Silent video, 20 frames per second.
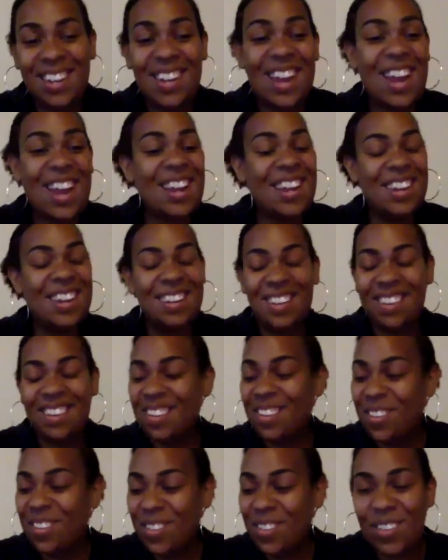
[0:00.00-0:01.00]
That is
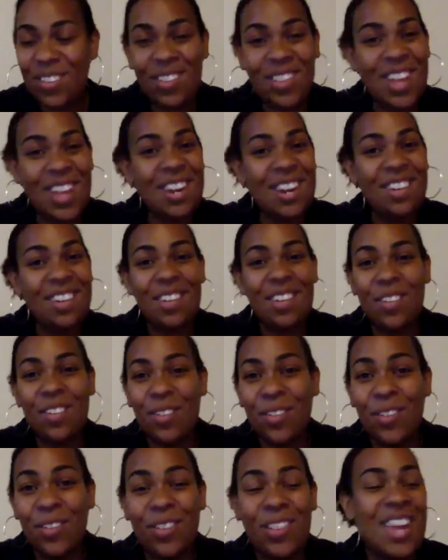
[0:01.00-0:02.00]
the
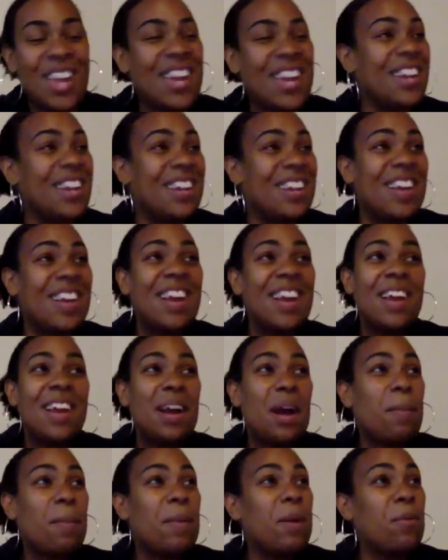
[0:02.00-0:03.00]
truth. And
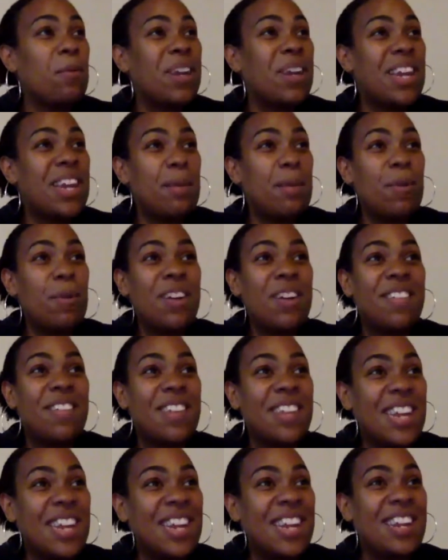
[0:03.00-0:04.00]
I mean, we keep on
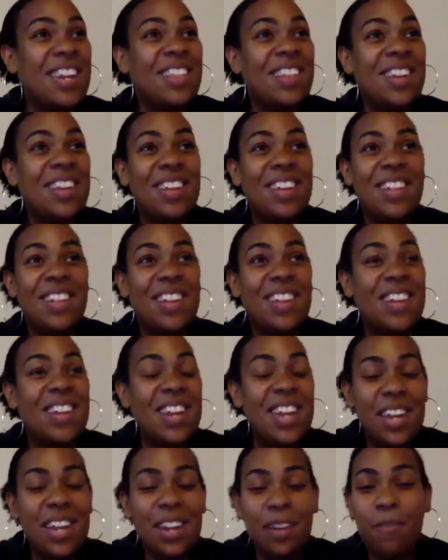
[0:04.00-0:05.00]
seeing the
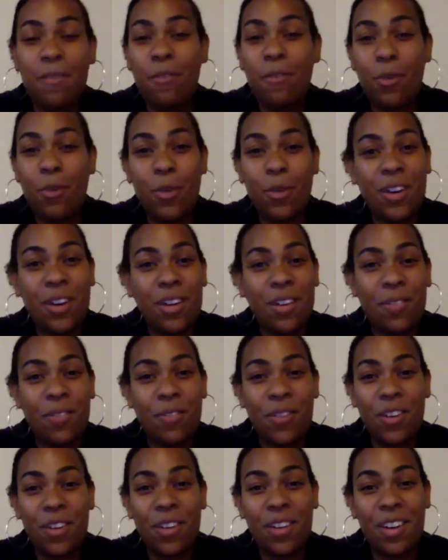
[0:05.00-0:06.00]
need
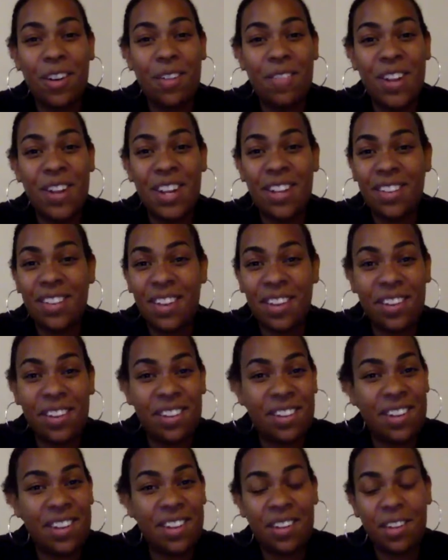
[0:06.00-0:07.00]
for events such
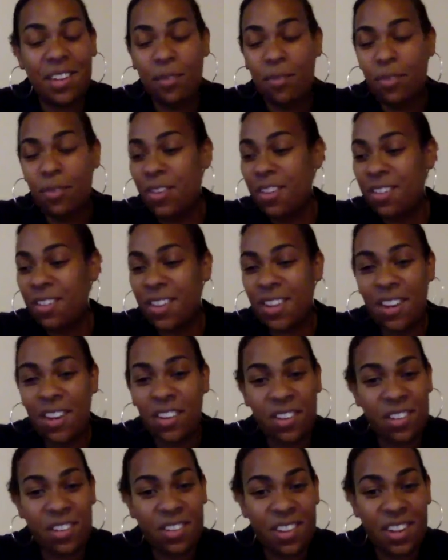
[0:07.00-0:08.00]
as this and for
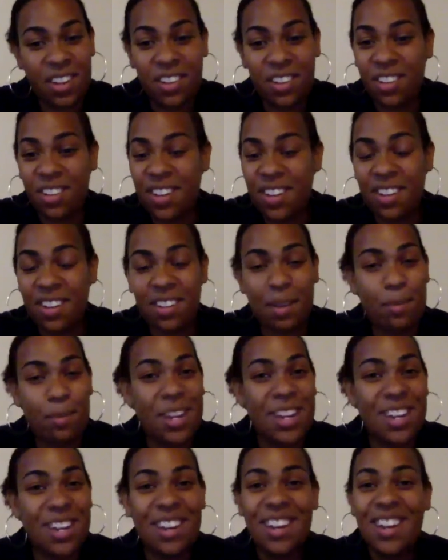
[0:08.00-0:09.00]
discussions such as this. I
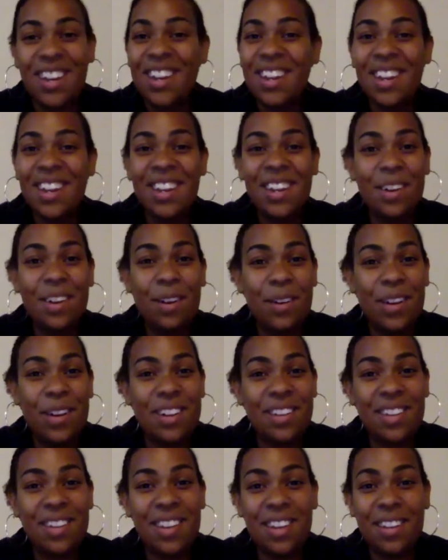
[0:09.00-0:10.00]
mean,
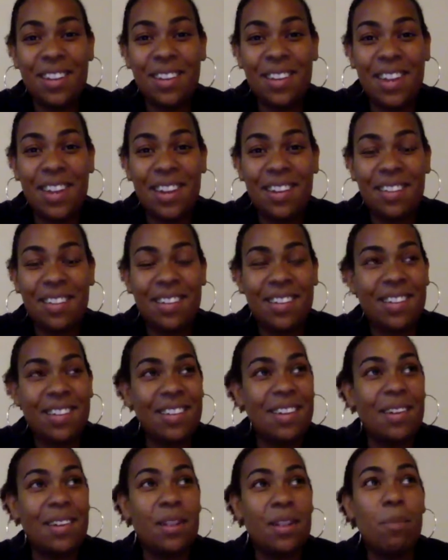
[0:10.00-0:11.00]
it's
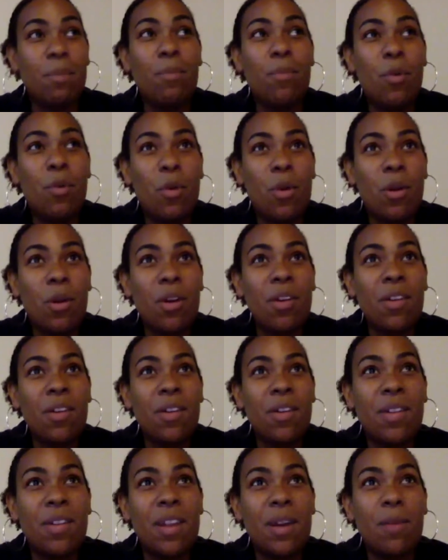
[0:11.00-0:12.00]
the more
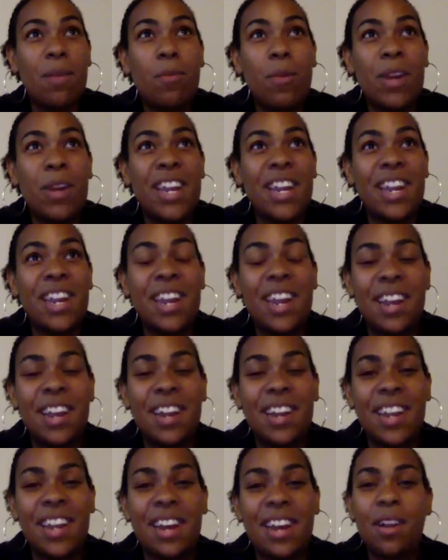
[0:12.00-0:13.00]
that we
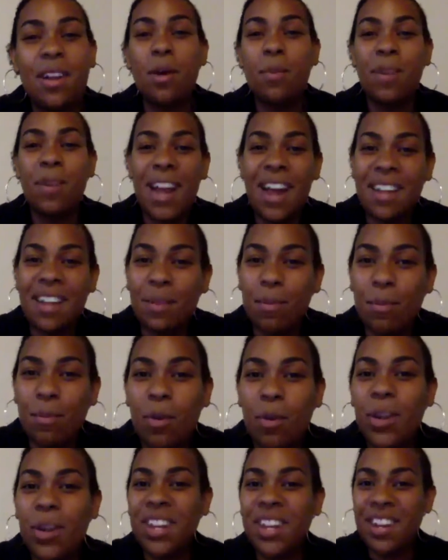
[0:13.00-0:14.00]
get globalized, the
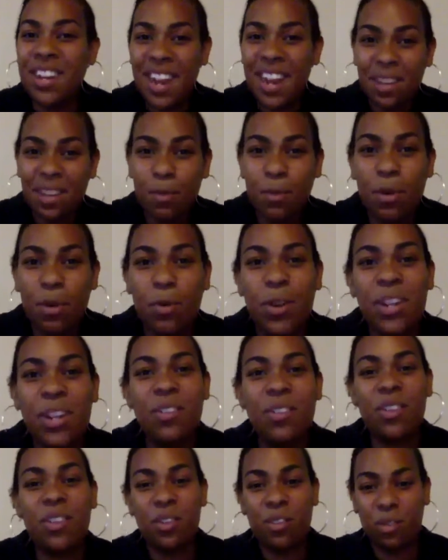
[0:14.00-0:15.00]
more we connect, the more we
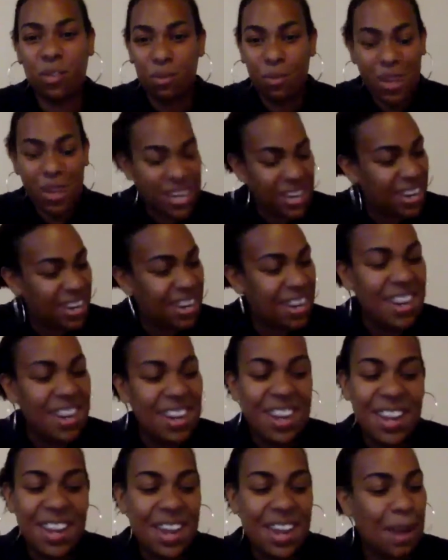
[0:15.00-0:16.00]
use social media.
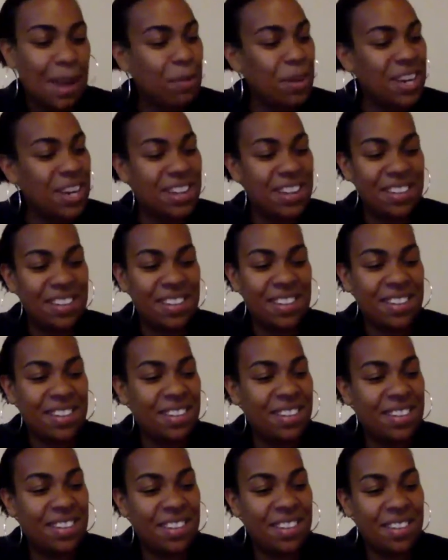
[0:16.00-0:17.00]
I mean, this
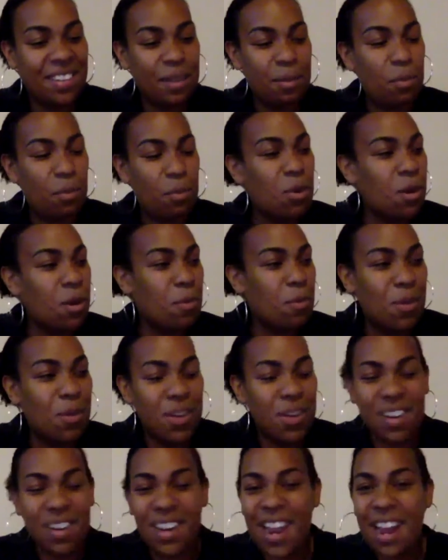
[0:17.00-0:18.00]
is more
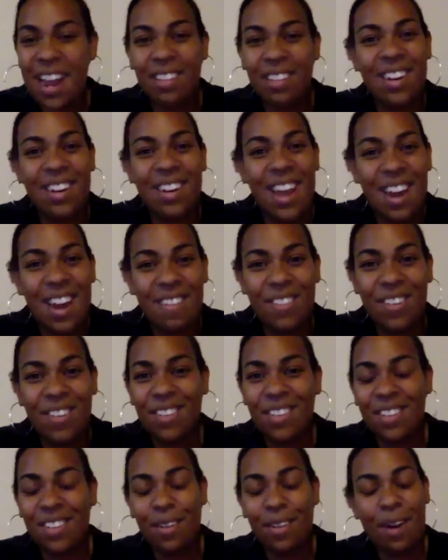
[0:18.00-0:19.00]
important now than ever.
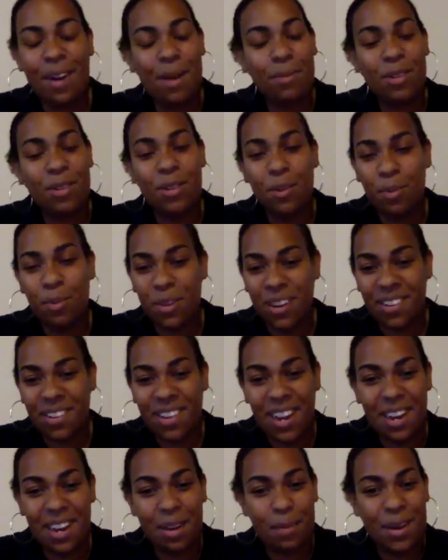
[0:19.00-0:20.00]
So I'm super
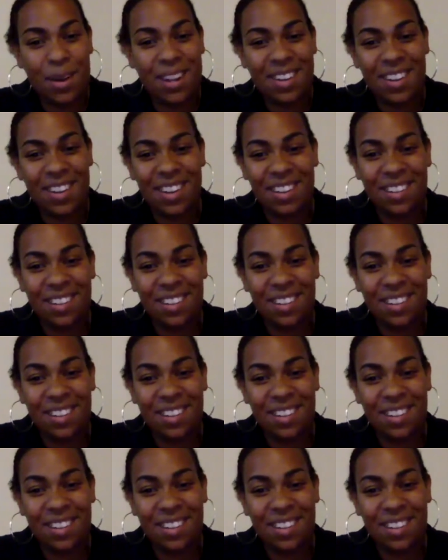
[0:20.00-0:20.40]
excited about this.